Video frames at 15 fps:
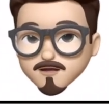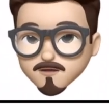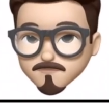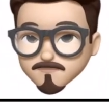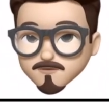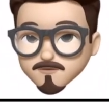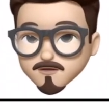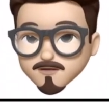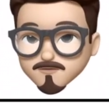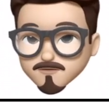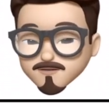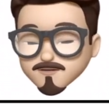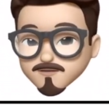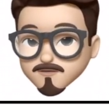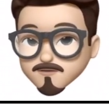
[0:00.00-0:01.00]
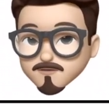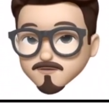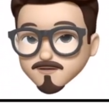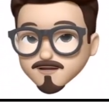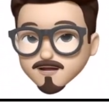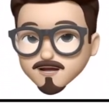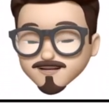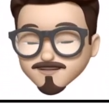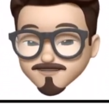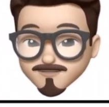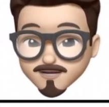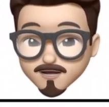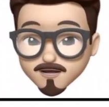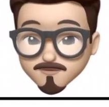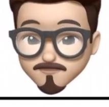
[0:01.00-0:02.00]
I'm erasing the
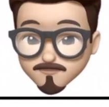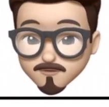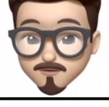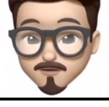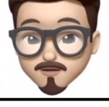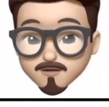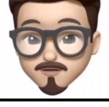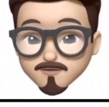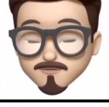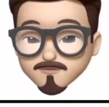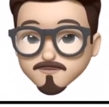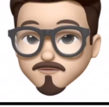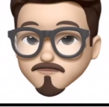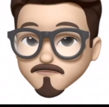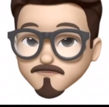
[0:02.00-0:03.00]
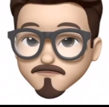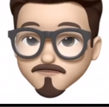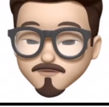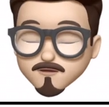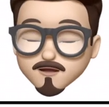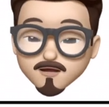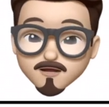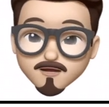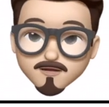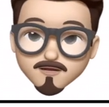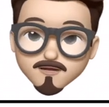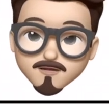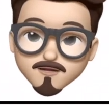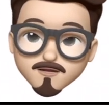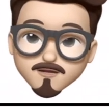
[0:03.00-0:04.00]
lines that I do not need before I
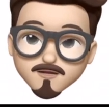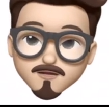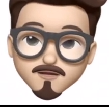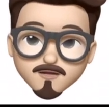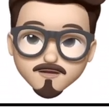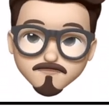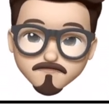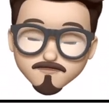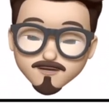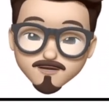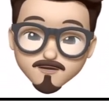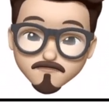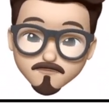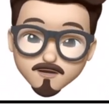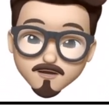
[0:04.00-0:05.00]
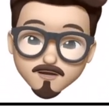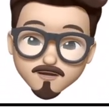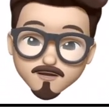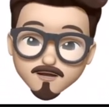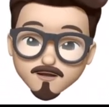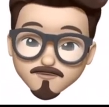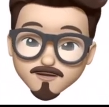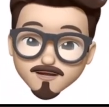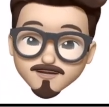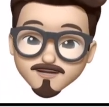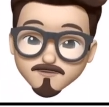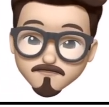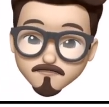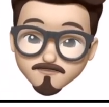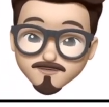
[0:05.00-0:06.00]
begin my
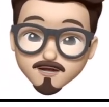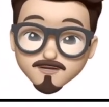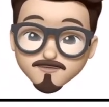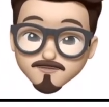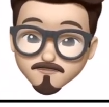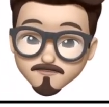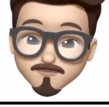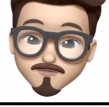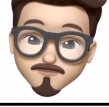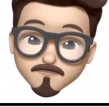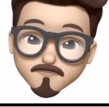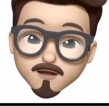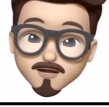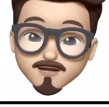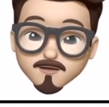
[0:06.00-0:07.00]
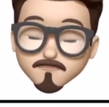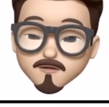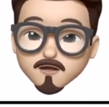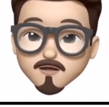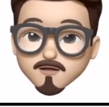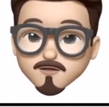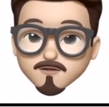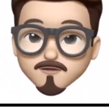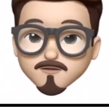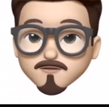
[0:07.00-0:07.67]
outlining process with black marker.